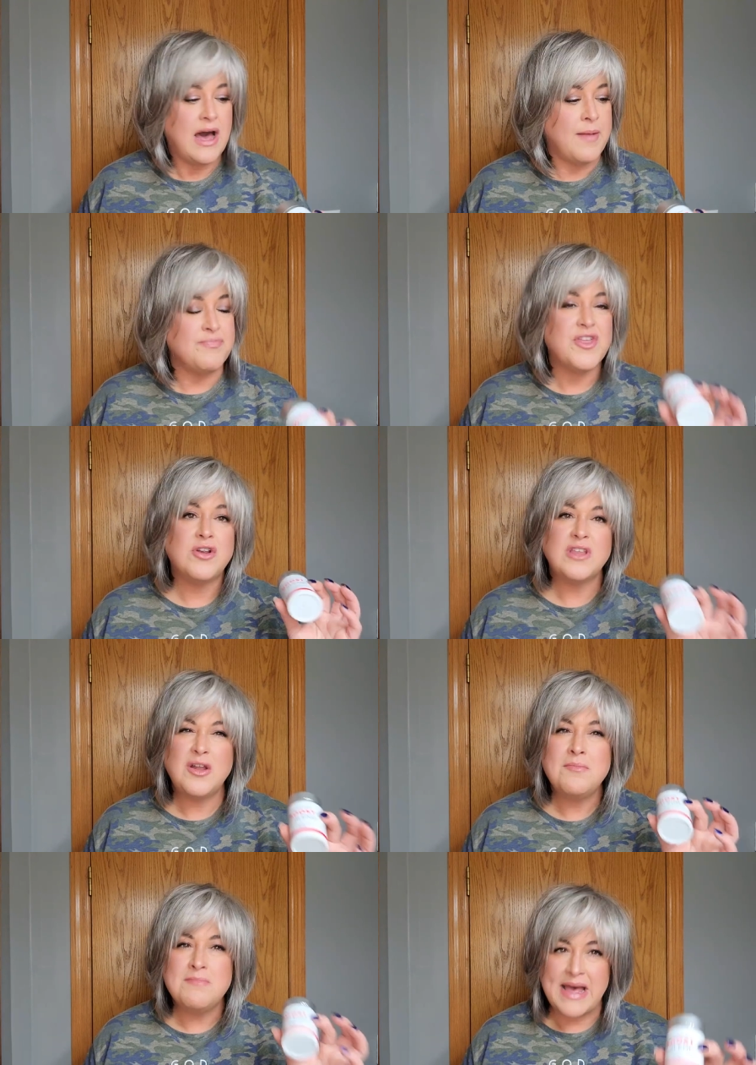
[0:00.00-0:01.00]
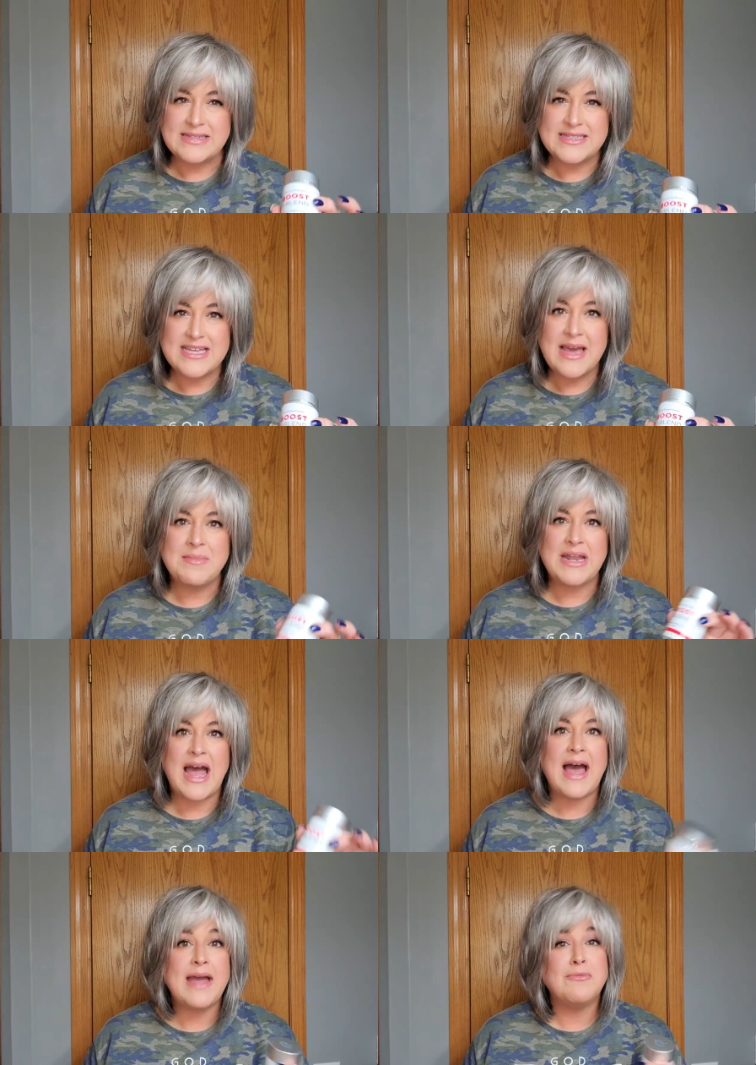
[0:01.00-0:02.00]
Um, they're a little messy. I
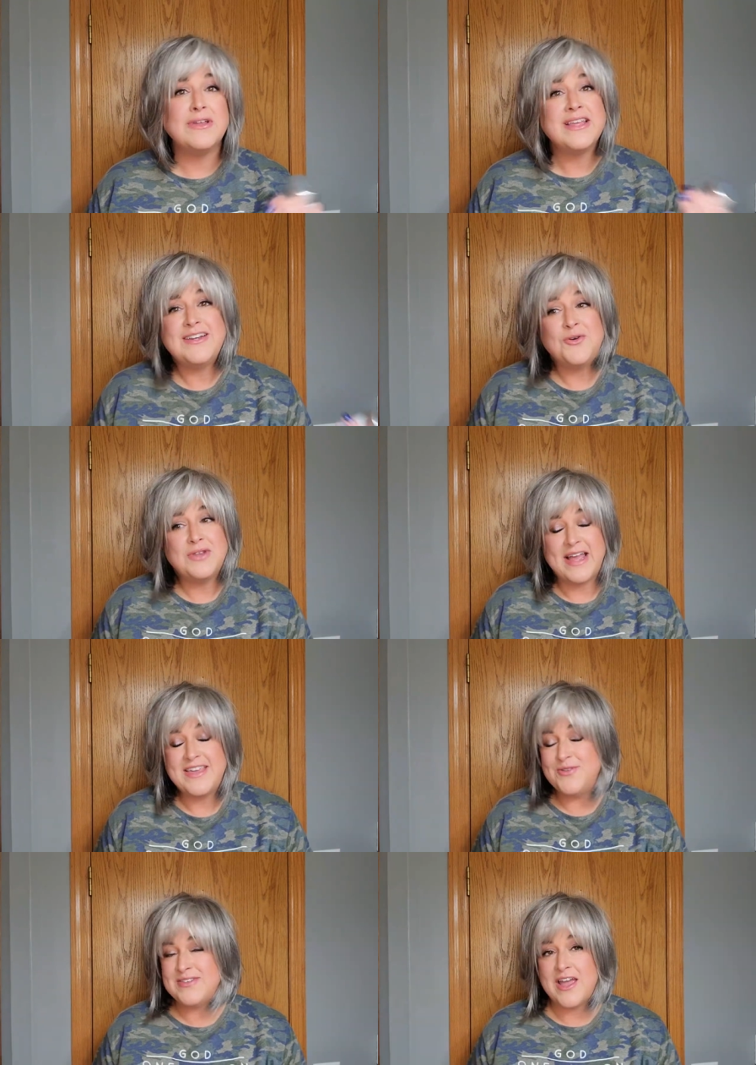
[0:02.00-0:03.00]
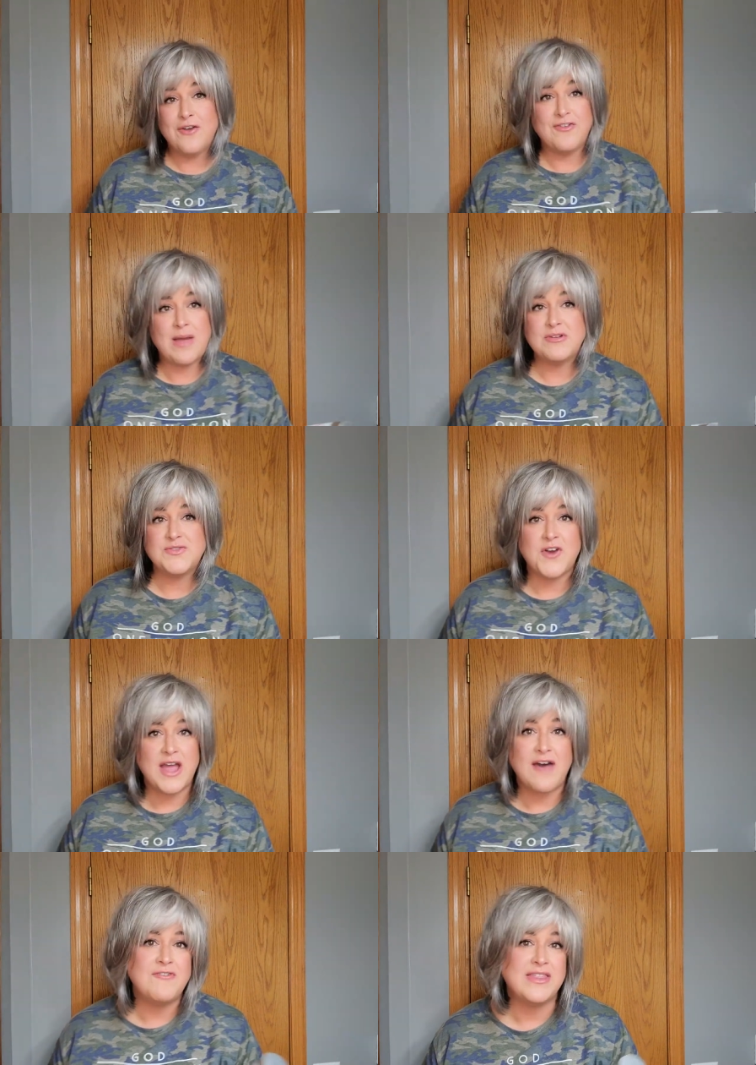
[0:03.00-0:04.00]
mean, I really don't like using hair fibers
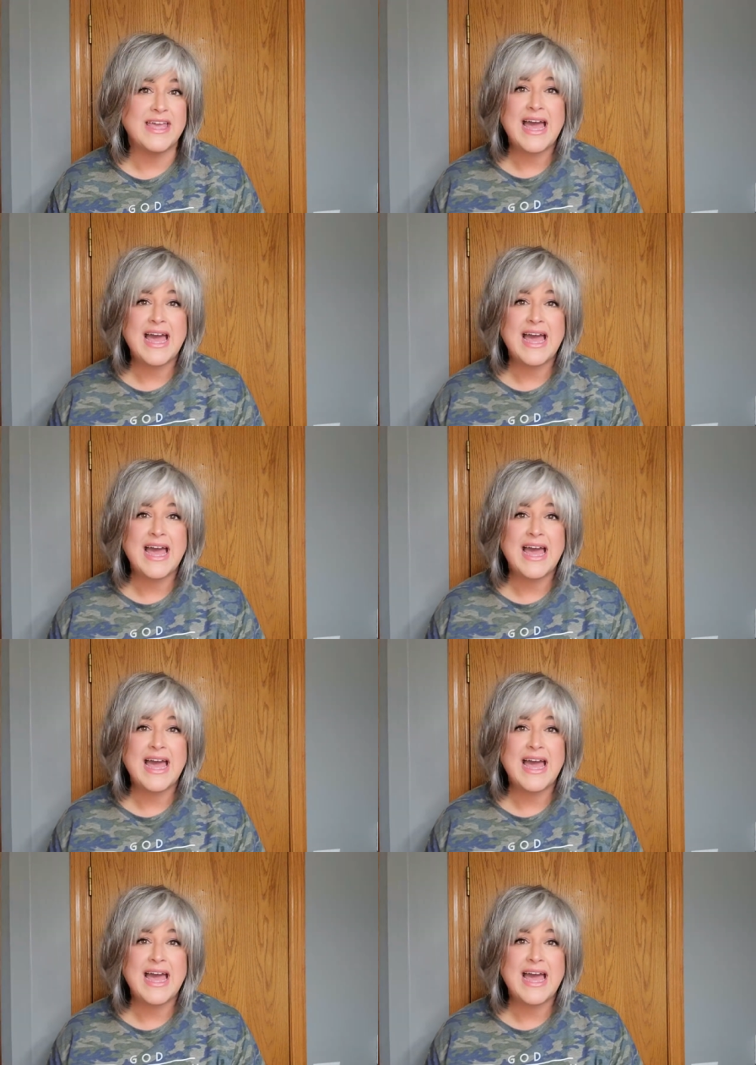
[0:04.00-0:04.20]
very often.